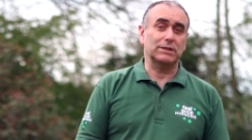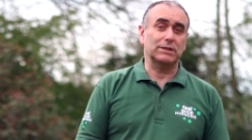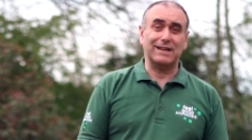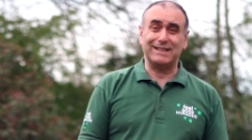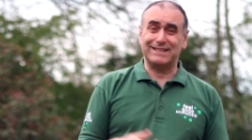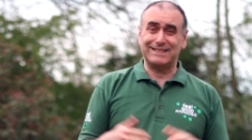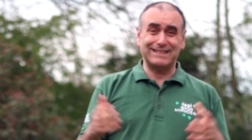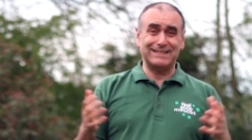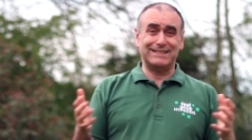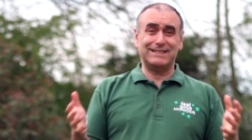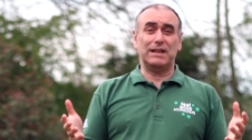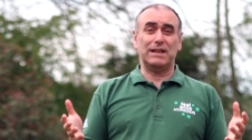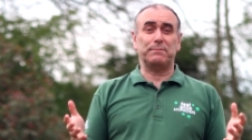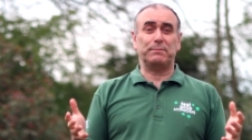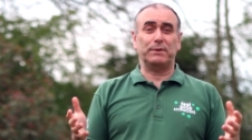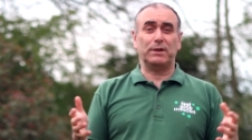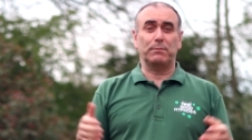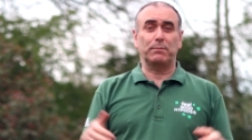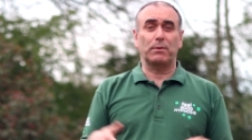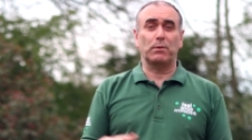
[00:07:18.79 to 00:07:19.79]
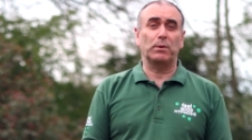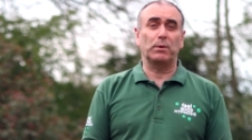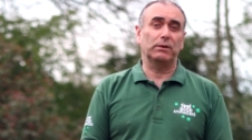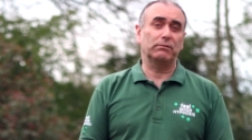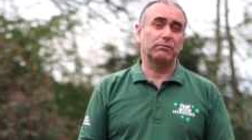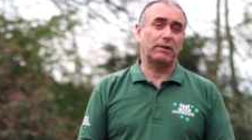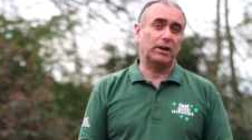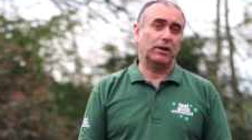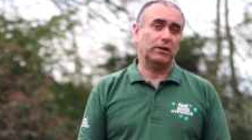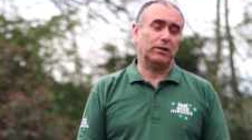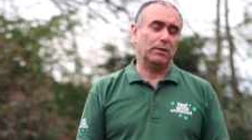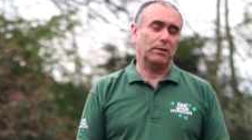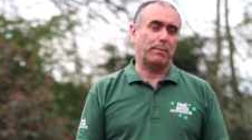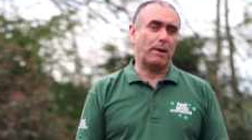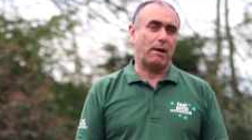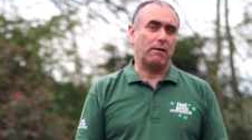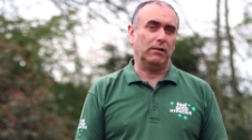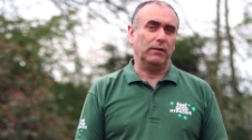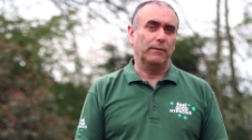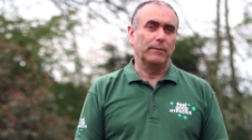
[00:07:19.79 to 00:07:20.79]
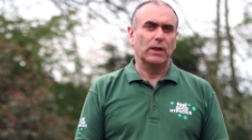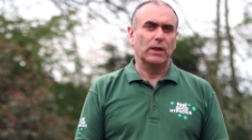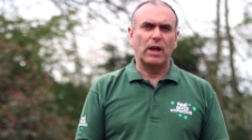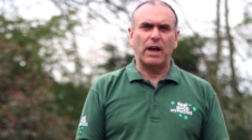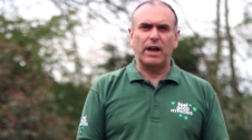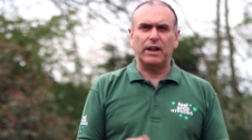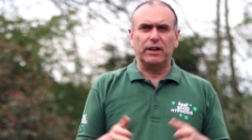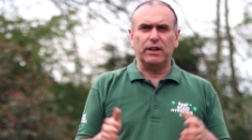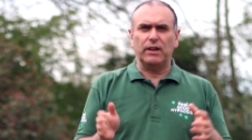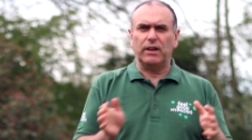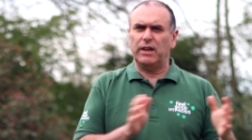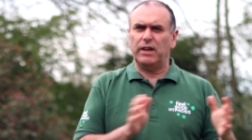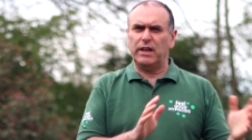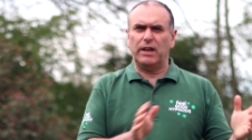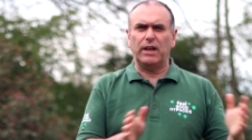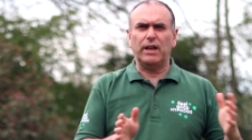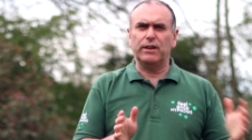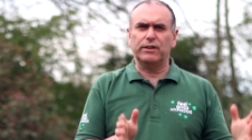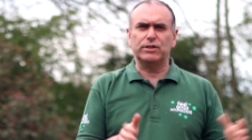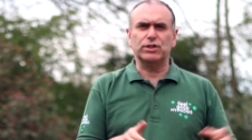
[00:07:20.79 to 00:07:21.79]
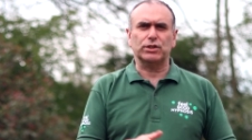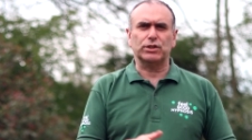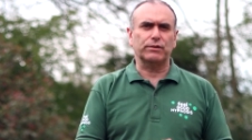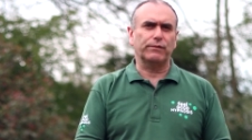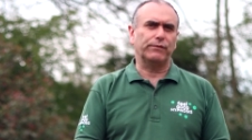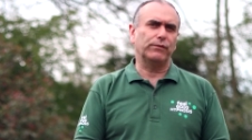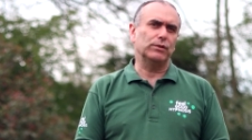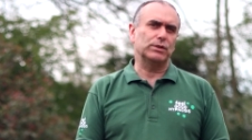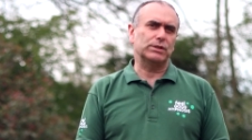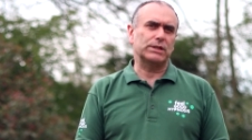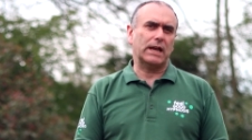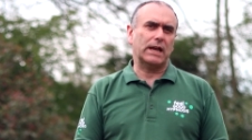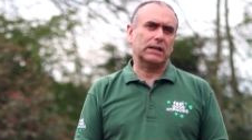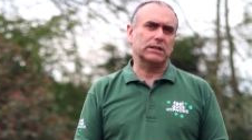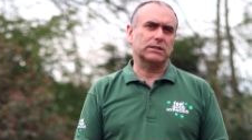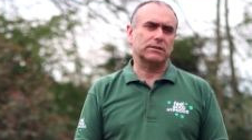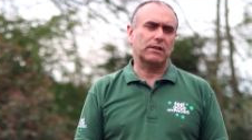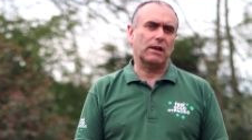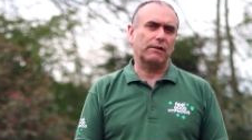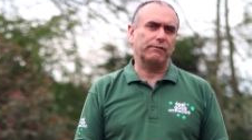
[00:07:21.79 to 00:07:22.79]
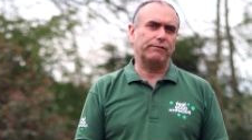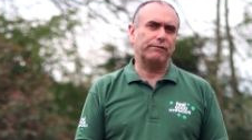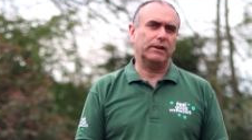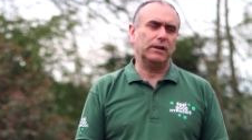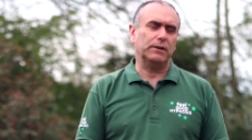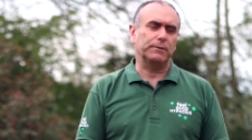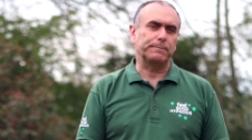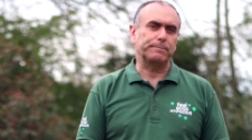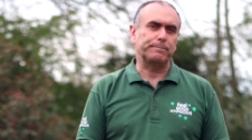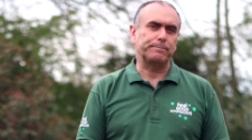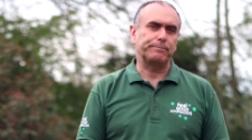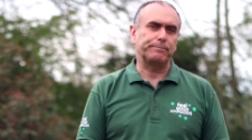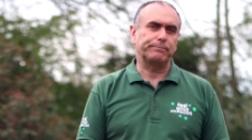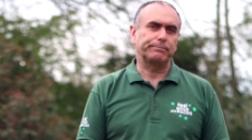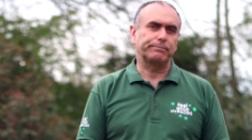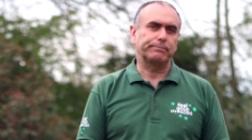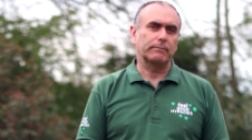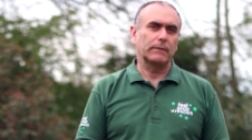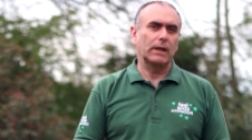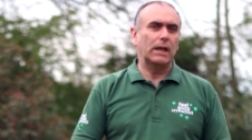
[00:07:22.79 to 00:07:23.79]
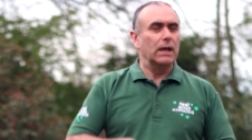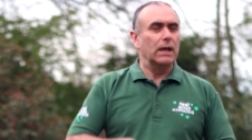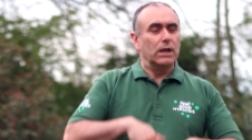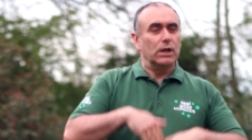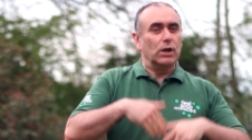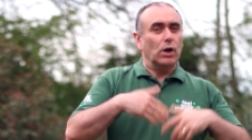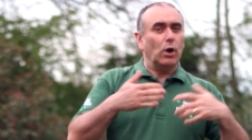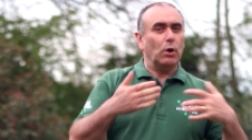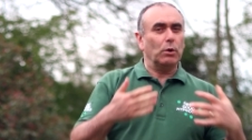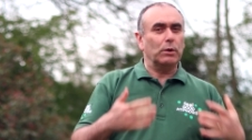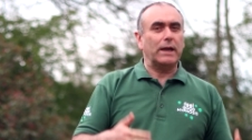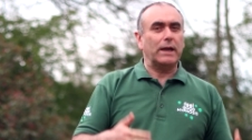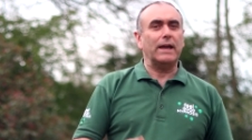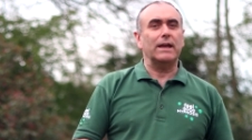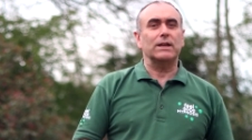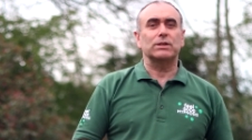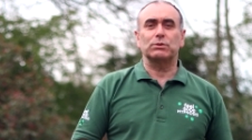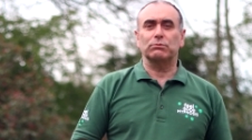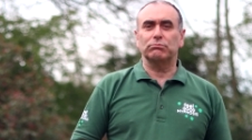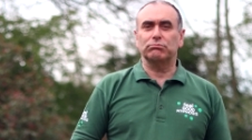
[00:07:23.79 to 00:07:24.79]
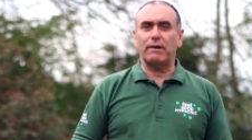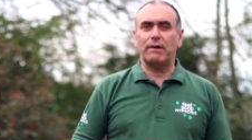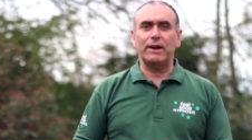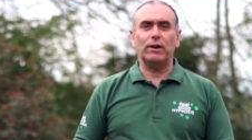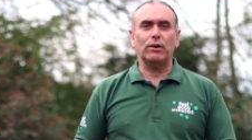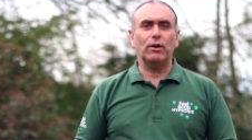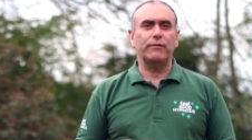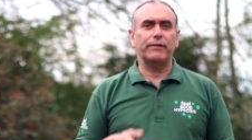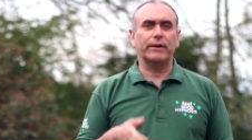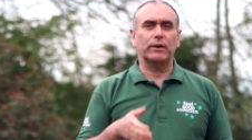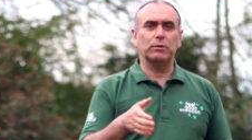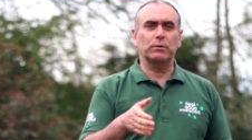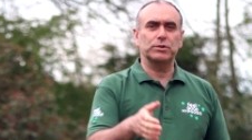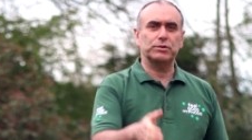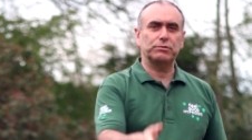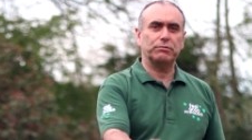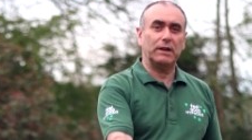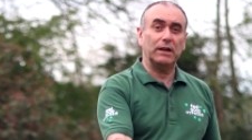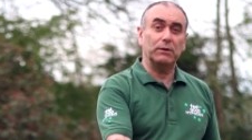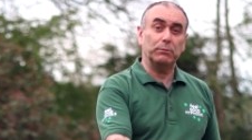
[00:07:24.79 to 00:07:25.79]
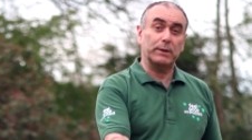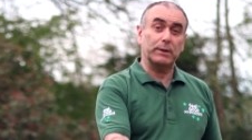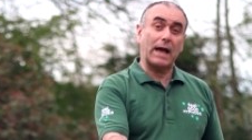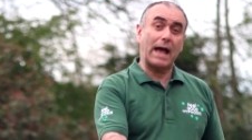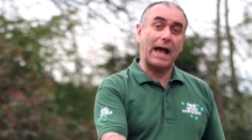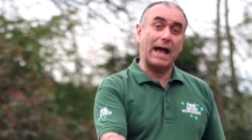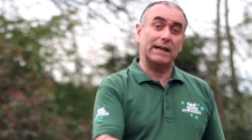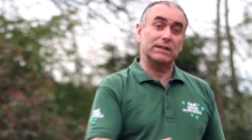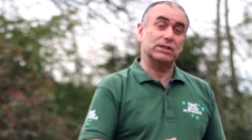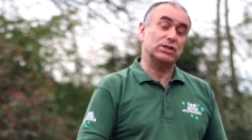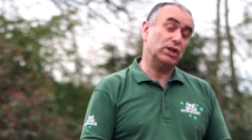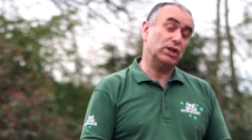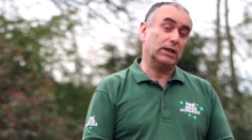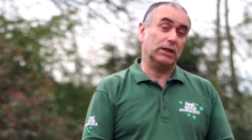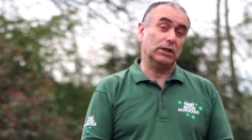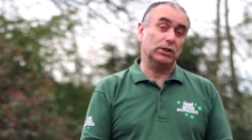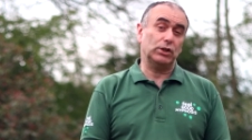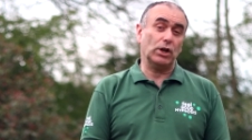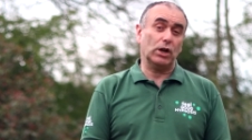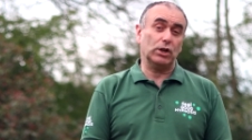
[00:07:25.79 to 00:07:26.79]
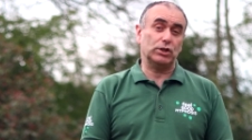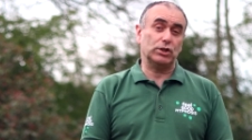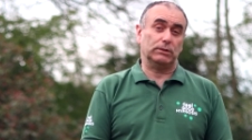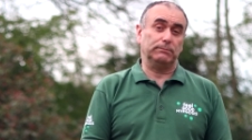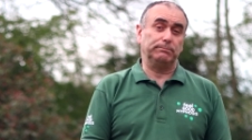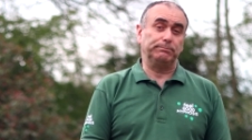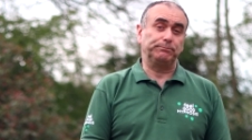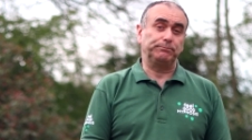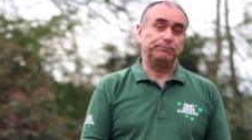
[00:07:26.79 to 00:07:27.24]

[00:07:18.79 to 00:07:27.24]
That's tip number 1 right out of the barrel, and in just a few seconds of that video. Okay, so right off I go straight in with a handshake induction.